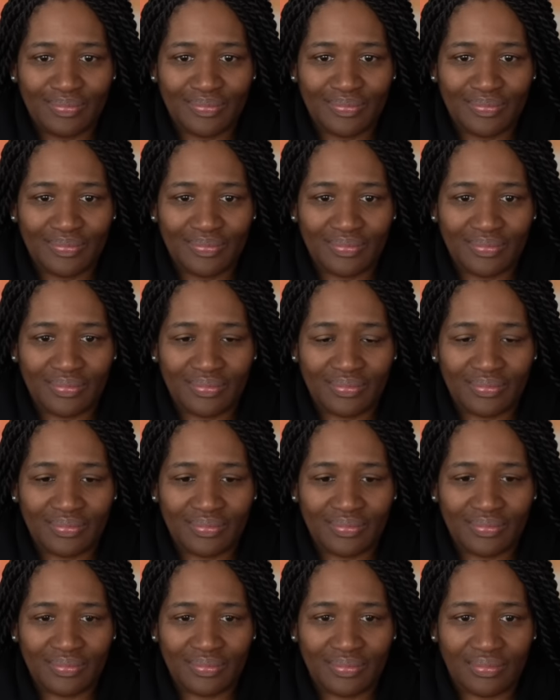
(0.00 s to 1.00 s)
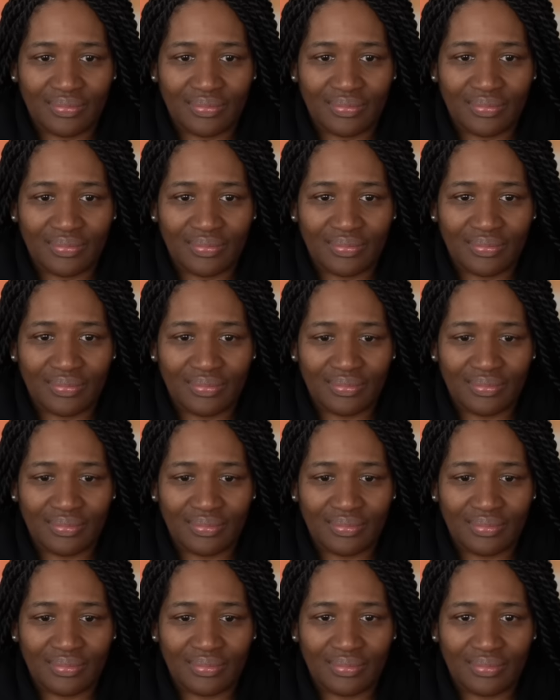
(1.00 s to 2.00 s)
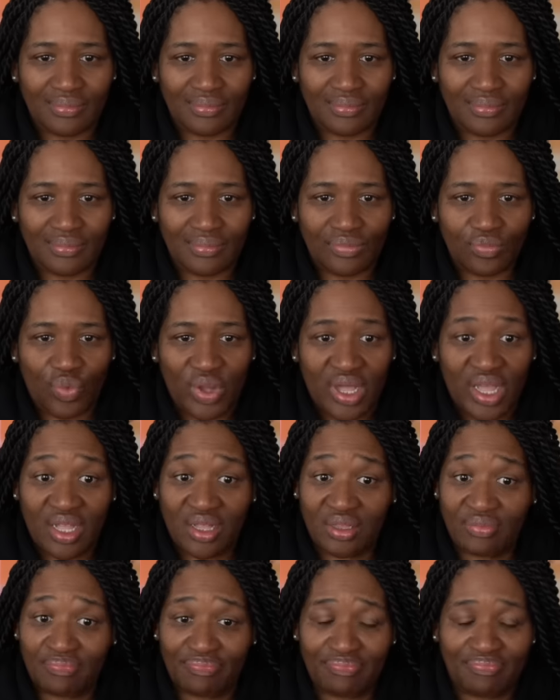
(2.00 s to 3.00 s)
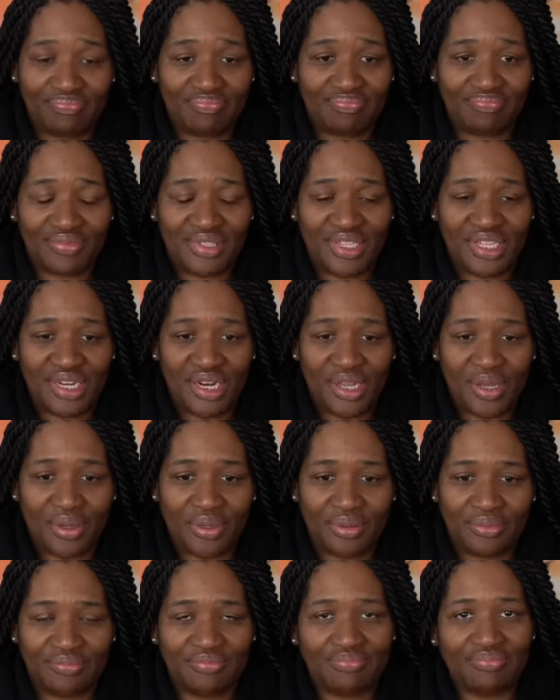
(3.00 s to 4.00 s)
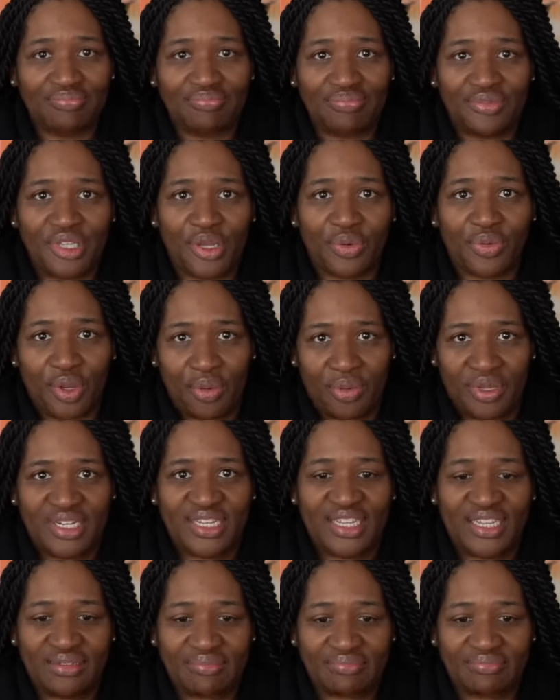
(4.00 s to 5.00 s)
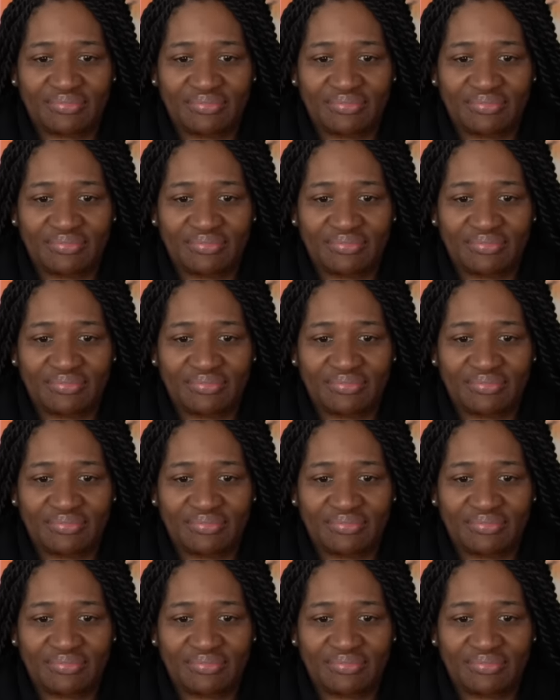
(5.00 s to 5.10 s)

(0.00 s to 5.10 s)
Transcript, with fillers: Well, I was really looking forward to that. Well, you know, you ruined it.